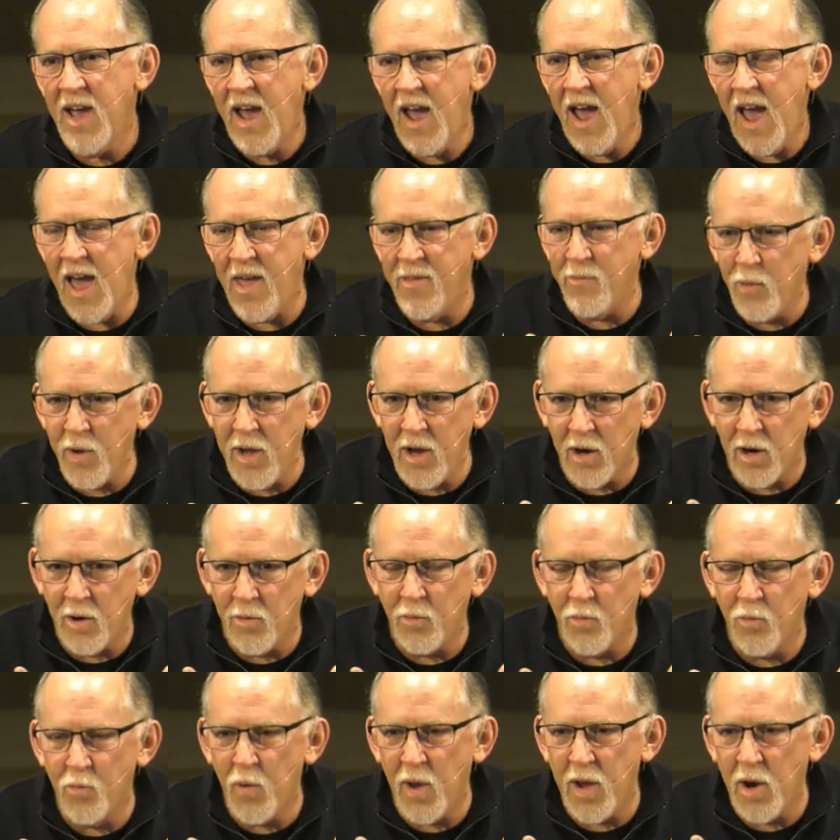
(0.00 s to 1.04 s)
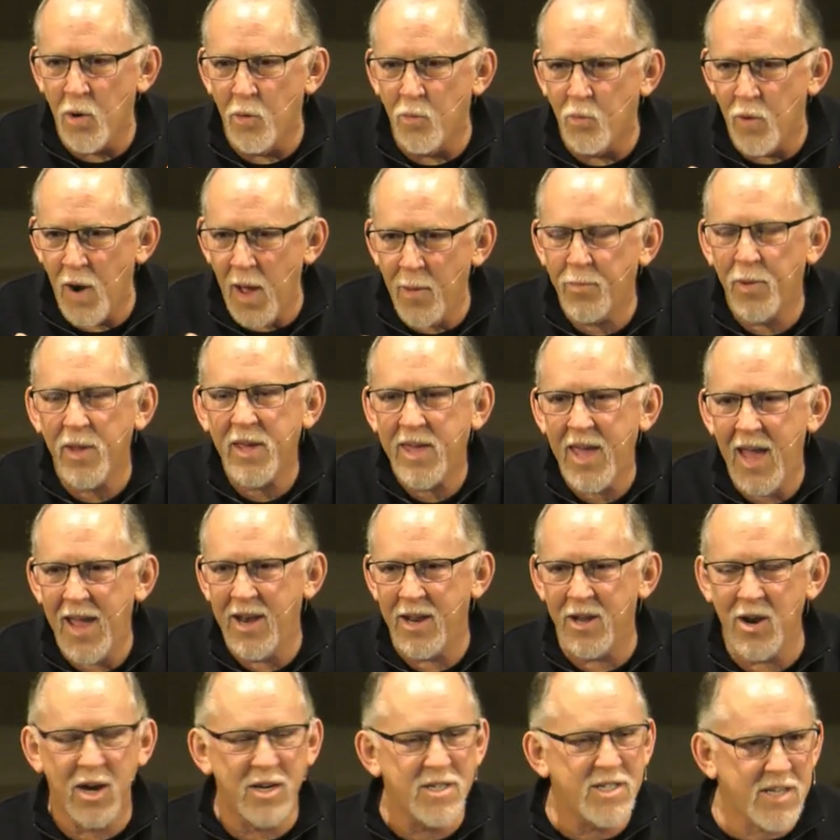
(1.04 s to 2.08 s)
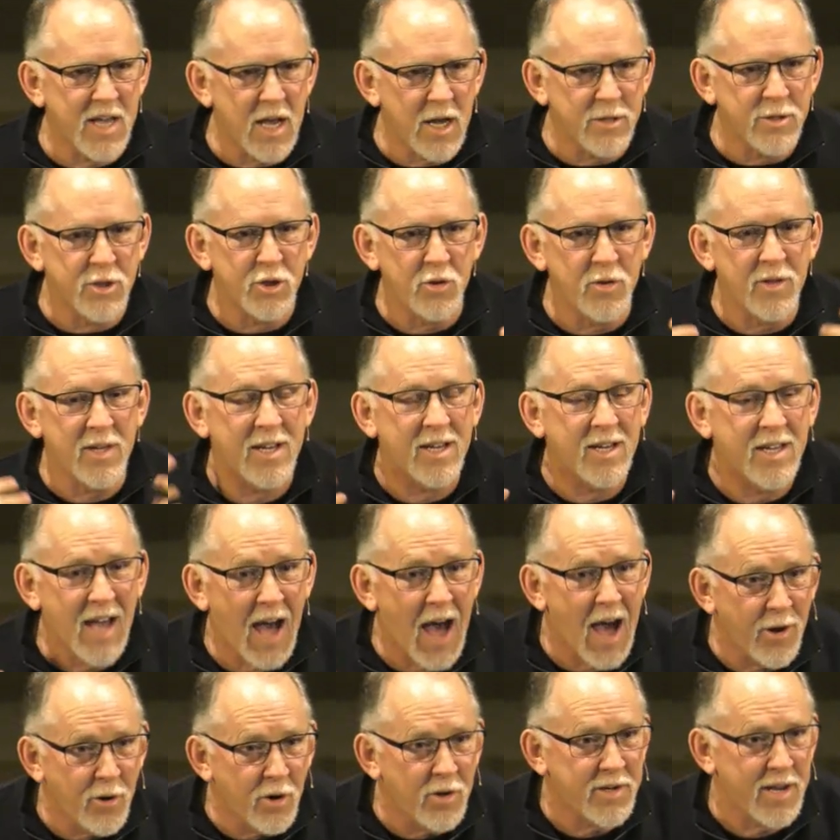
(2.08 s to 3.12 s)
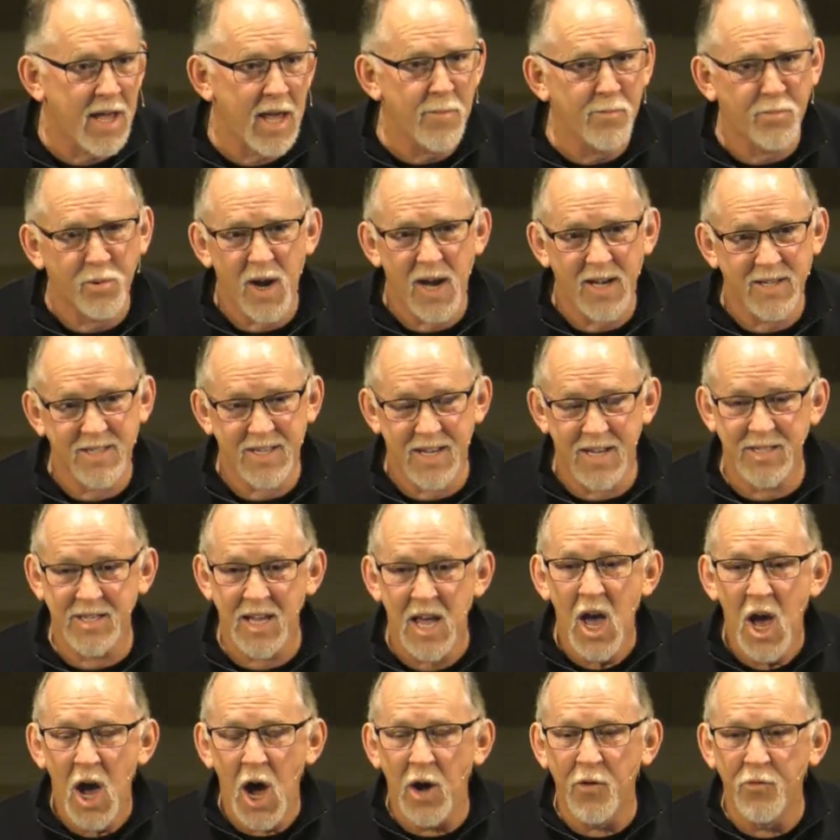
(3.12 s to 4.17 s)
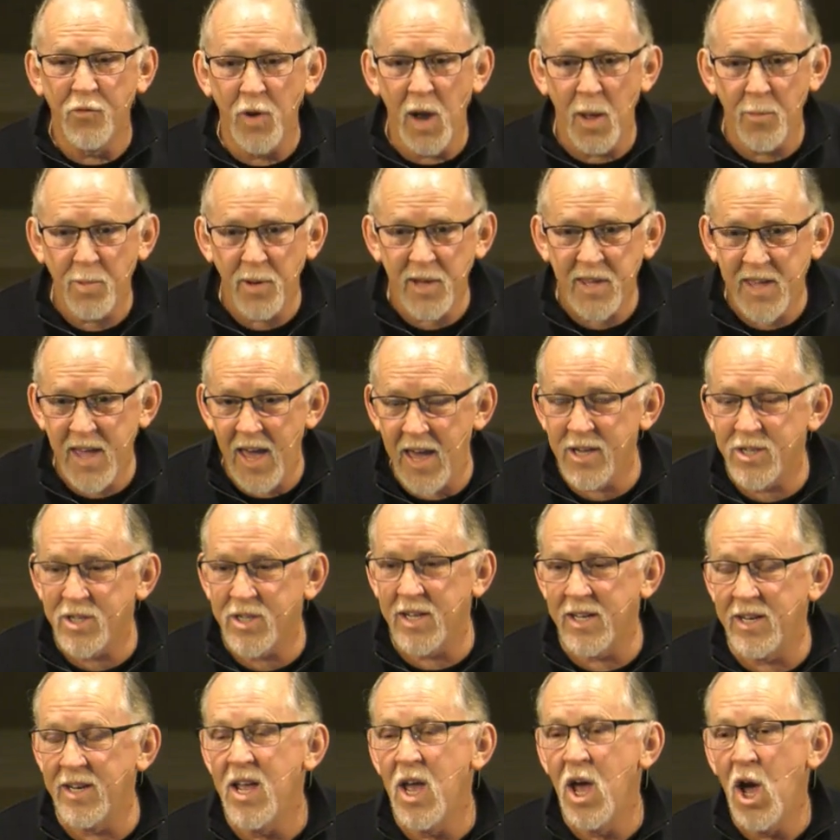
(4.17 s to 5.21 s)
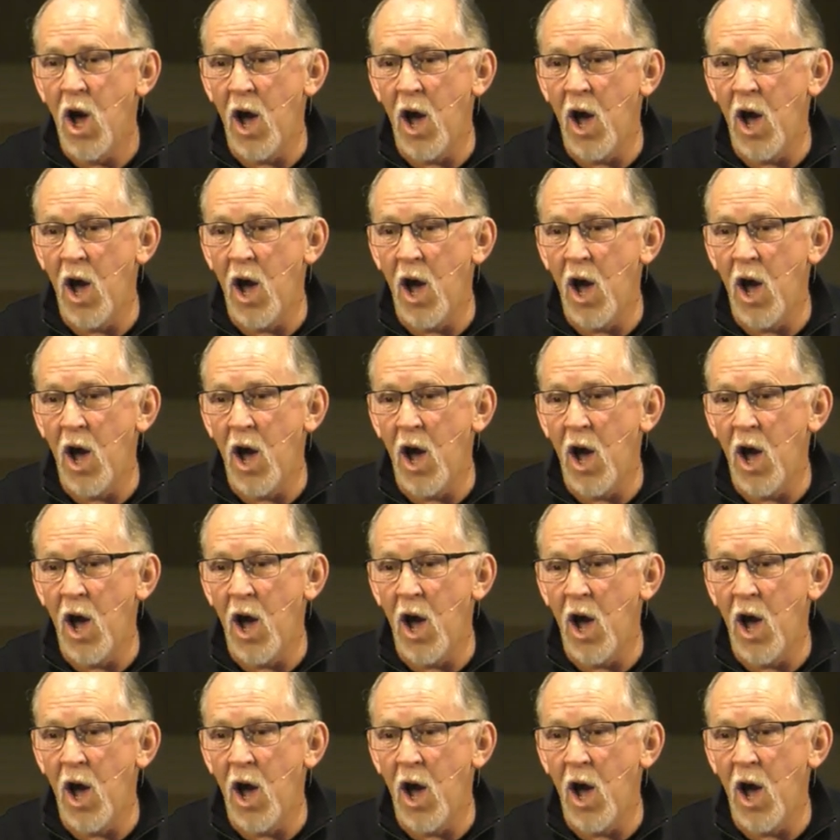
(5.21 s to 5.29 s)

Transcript: and we are replicating ourselves through the God-ordained process of replication,